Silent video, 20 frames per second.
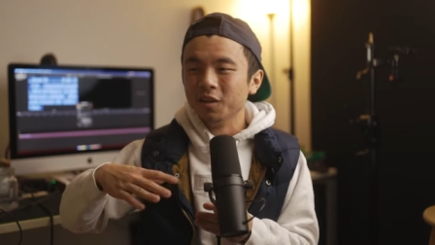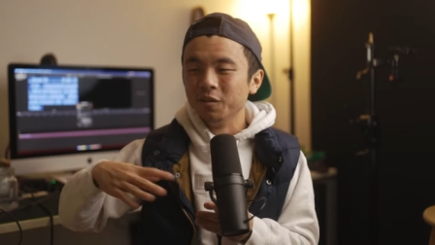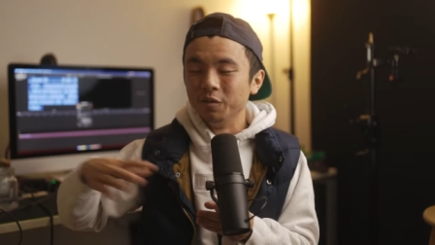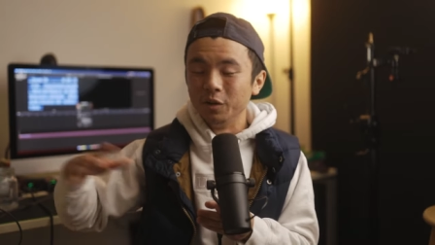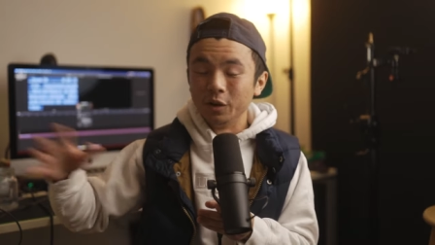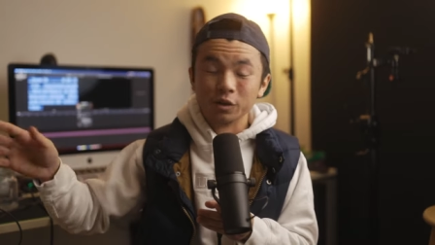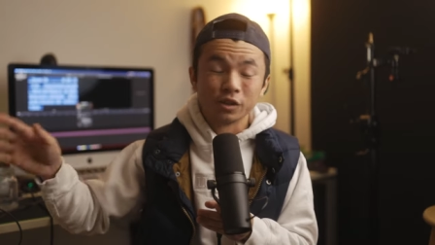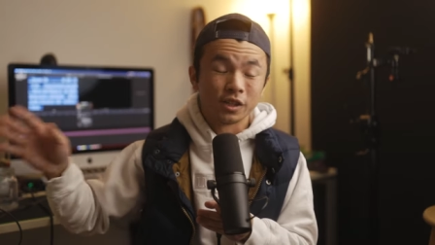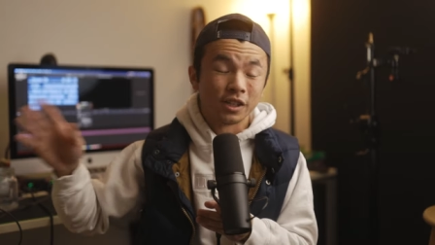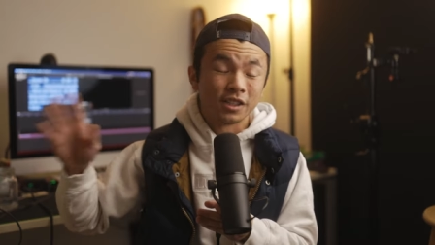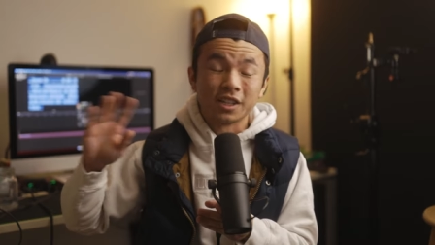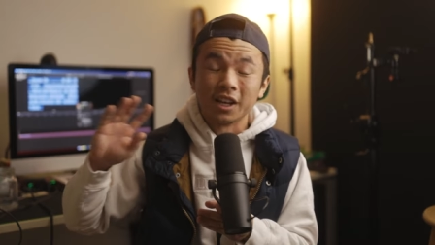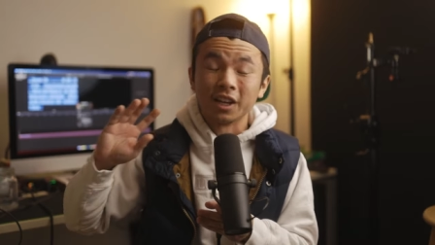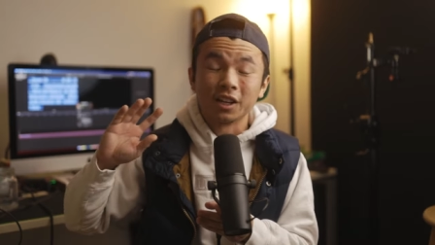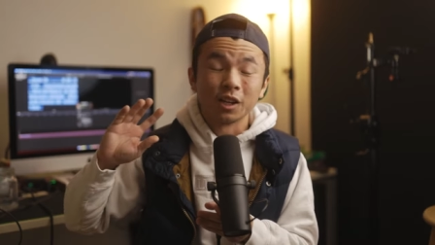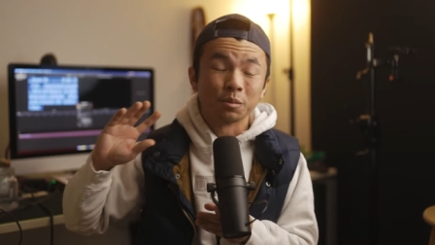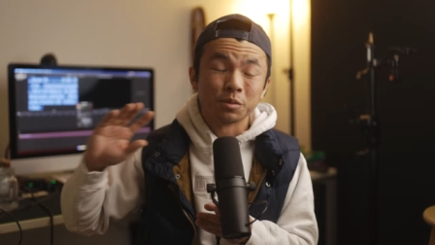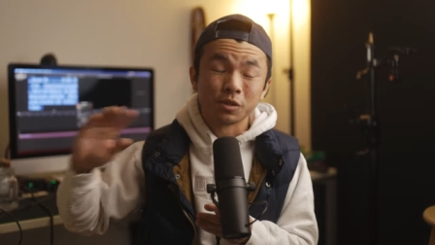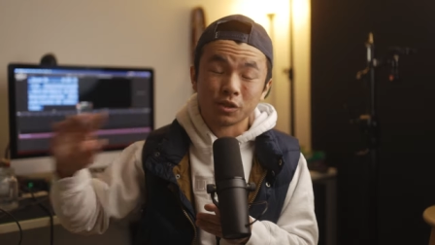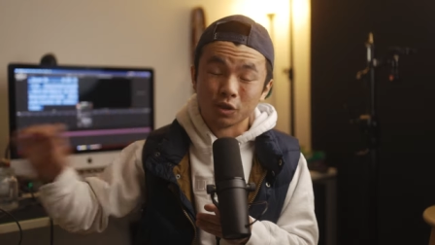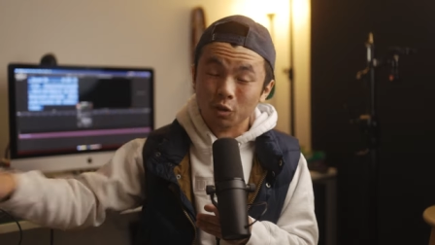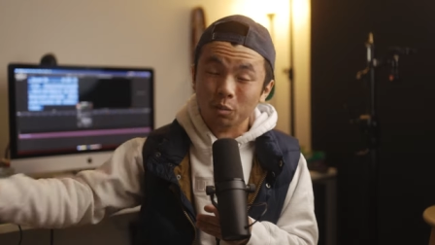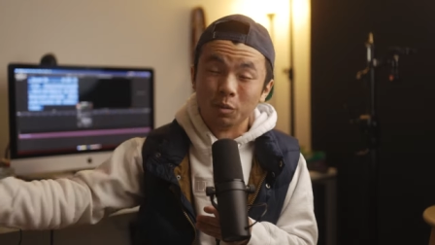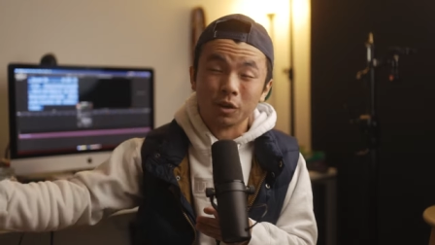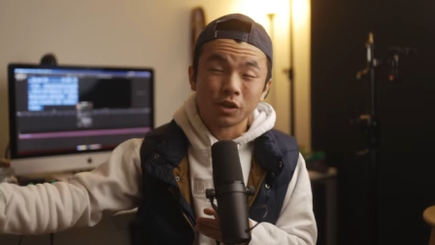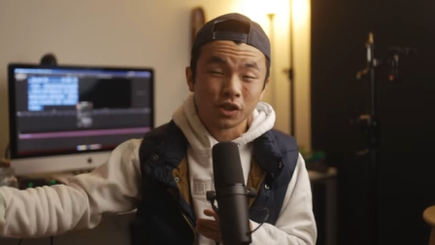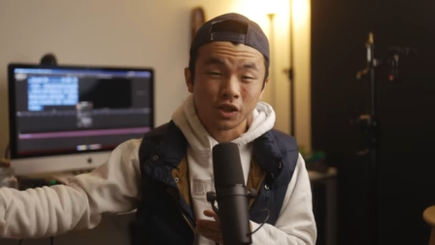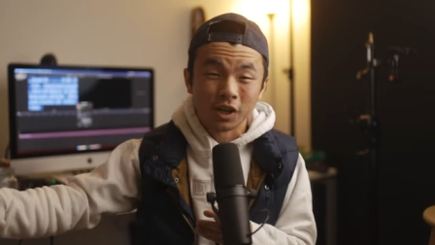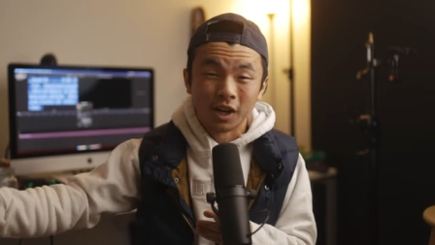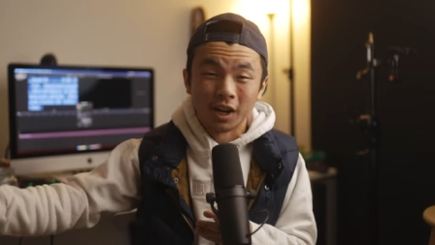videos that take up so
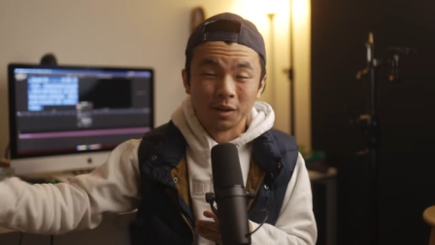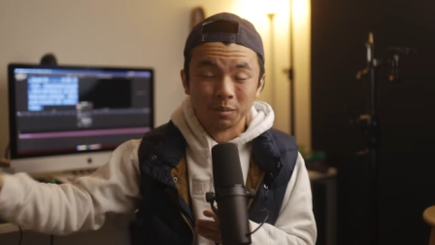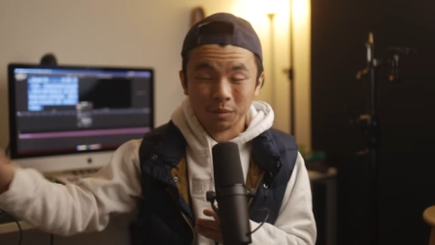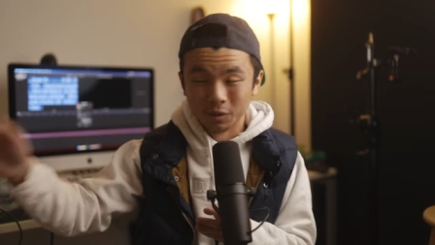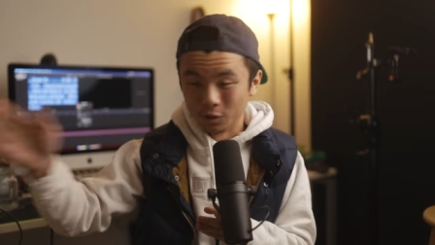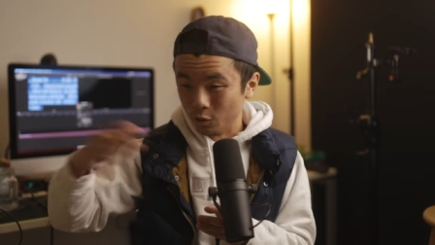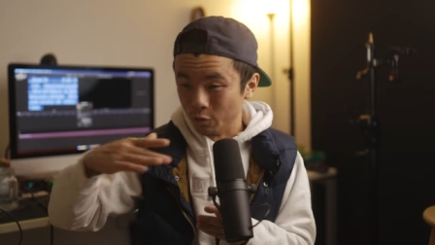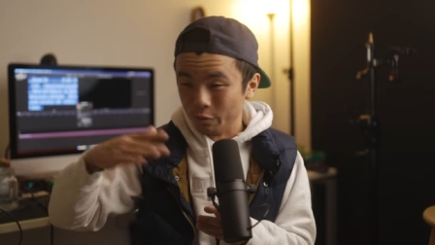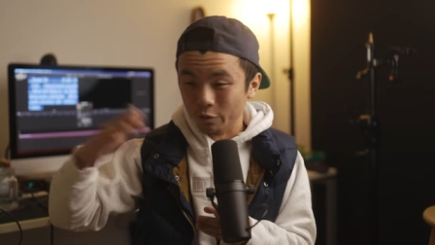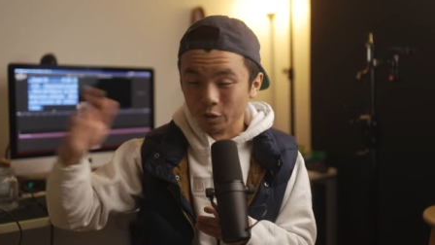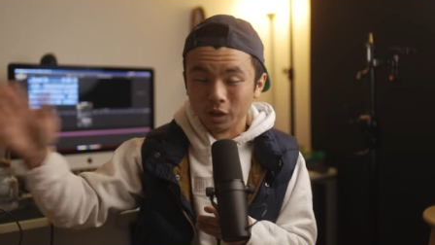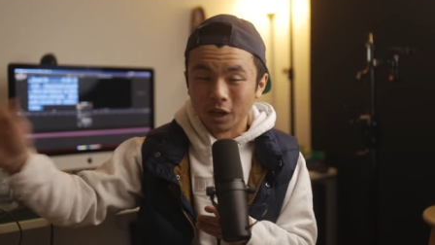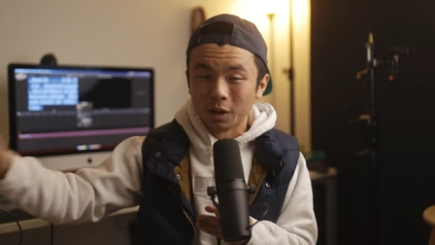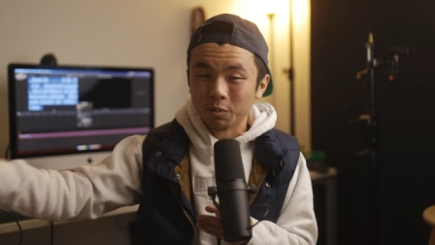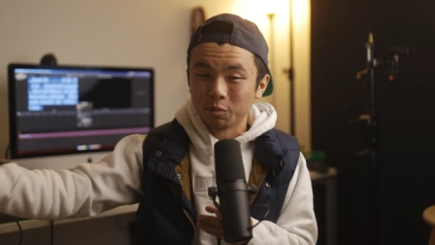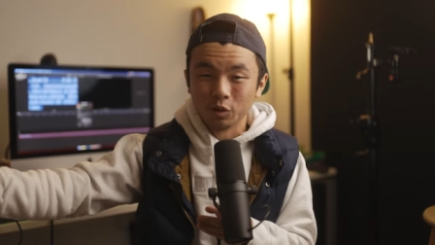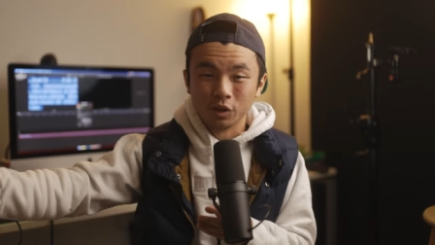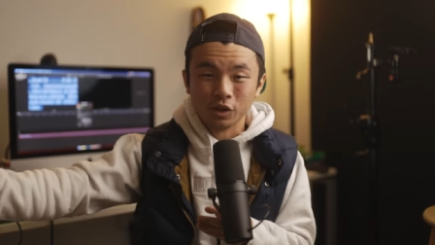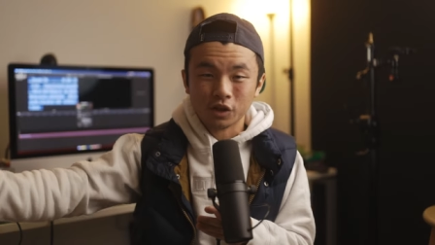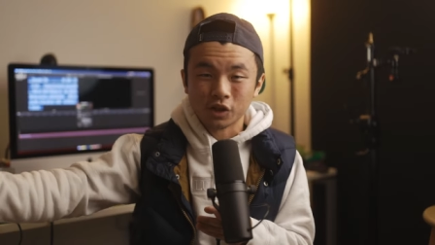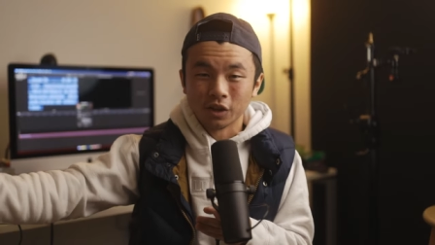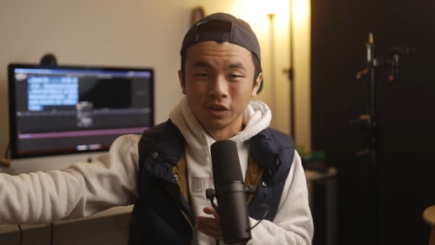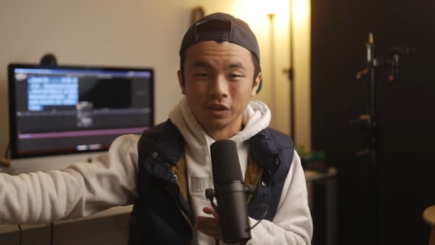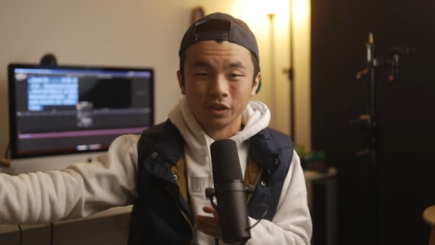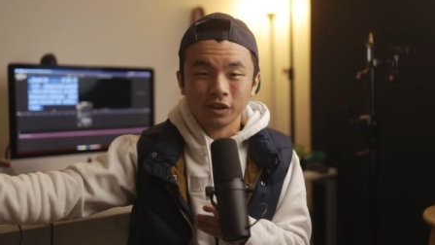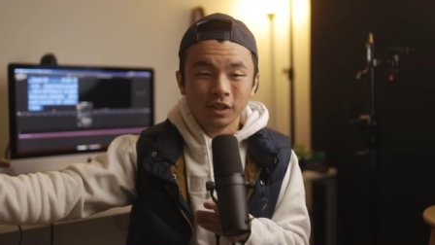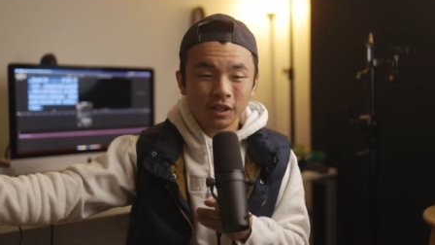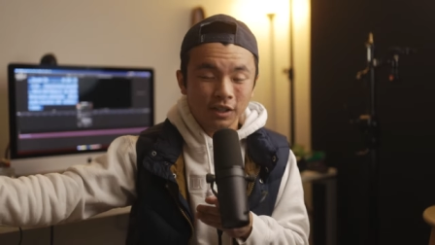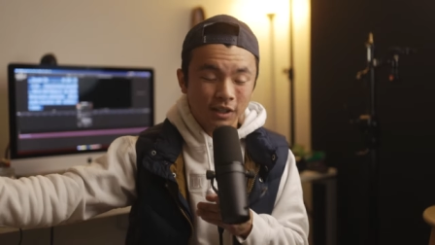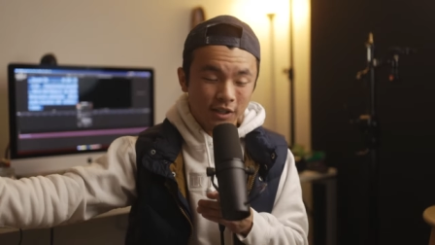much time and overlap with each other
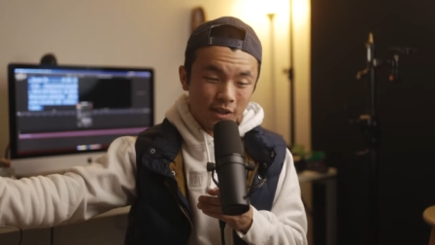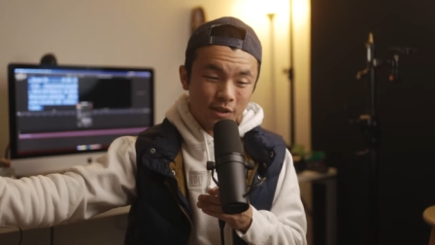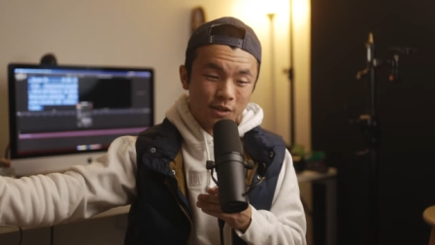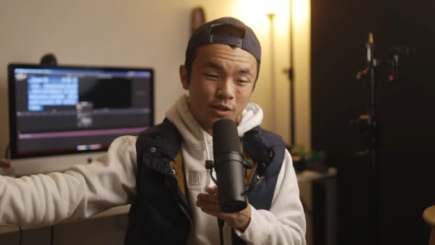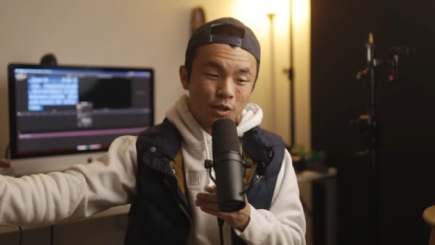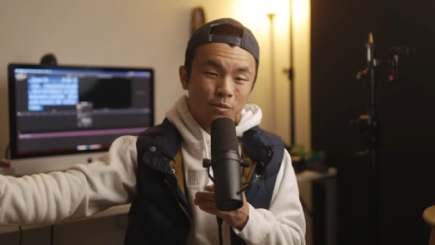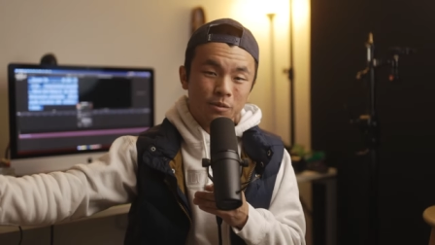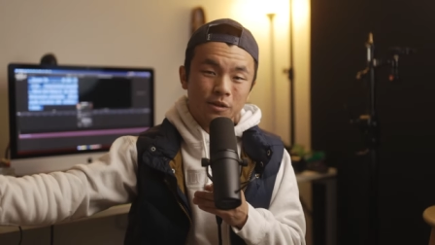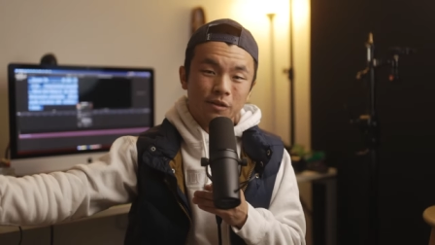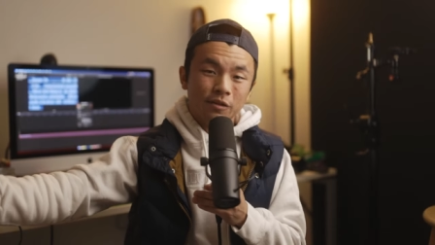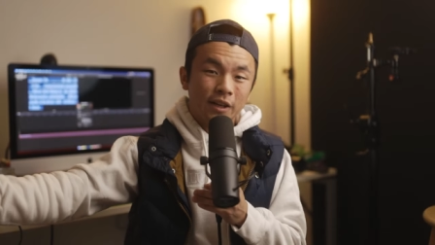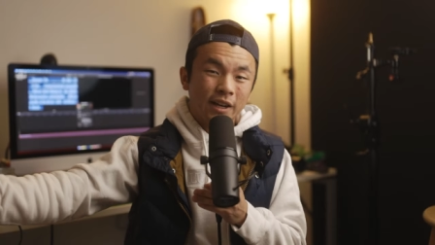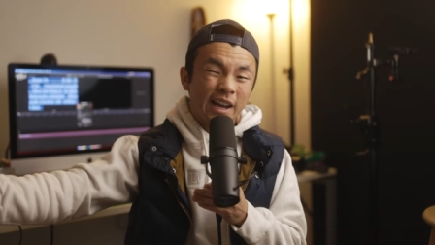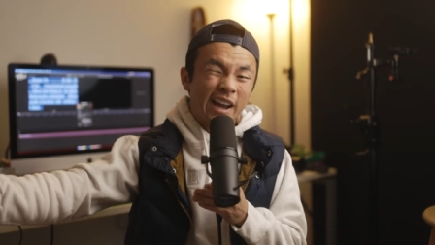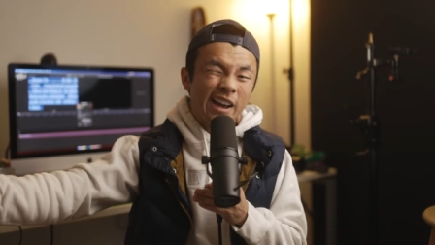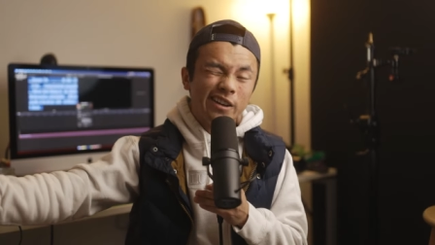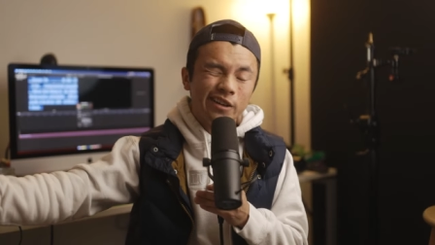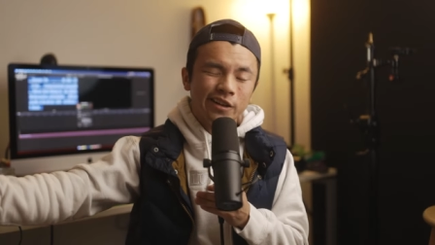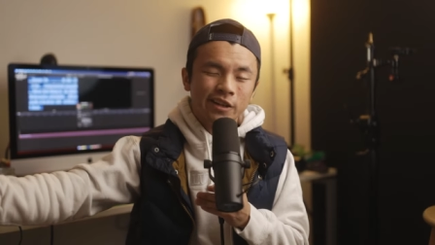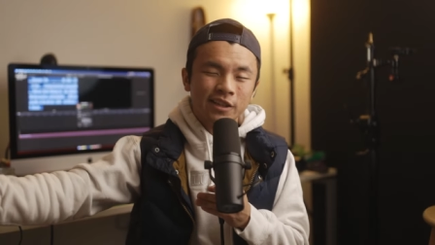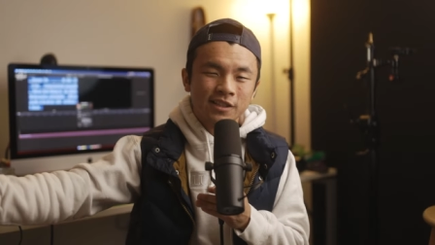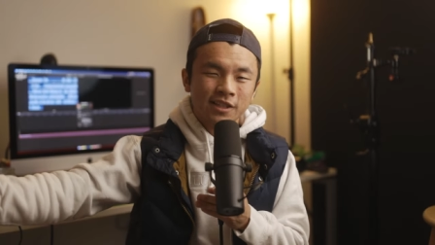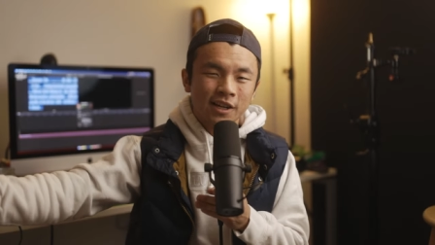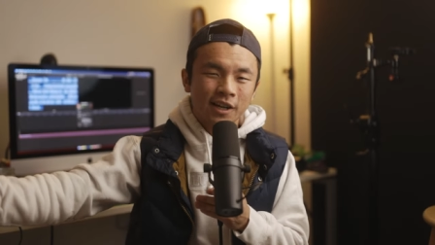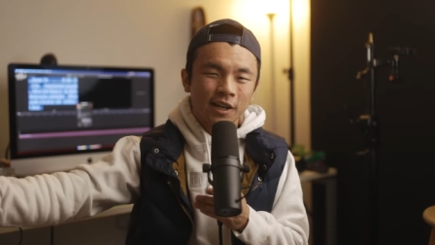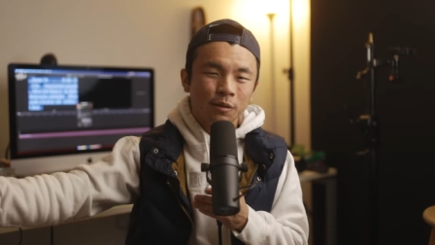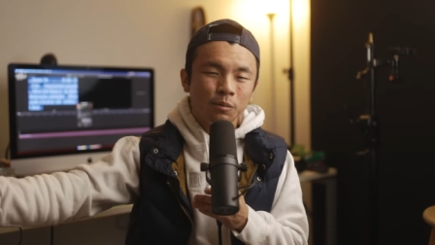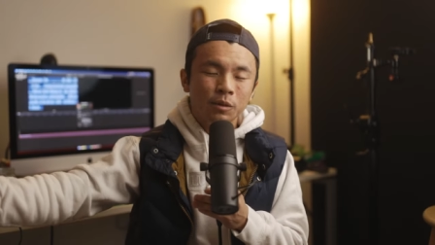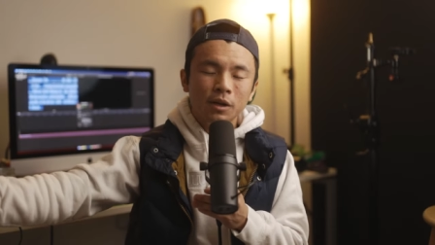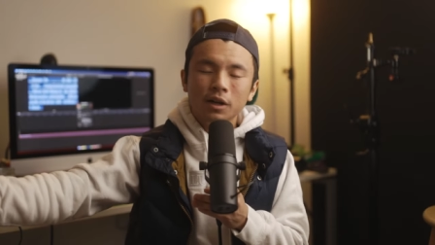in terms of like editing
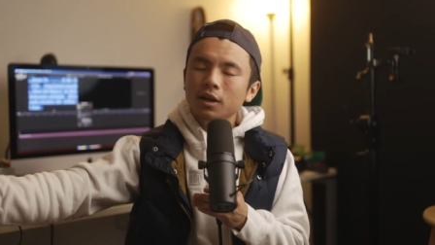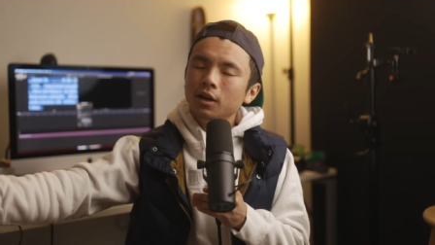time,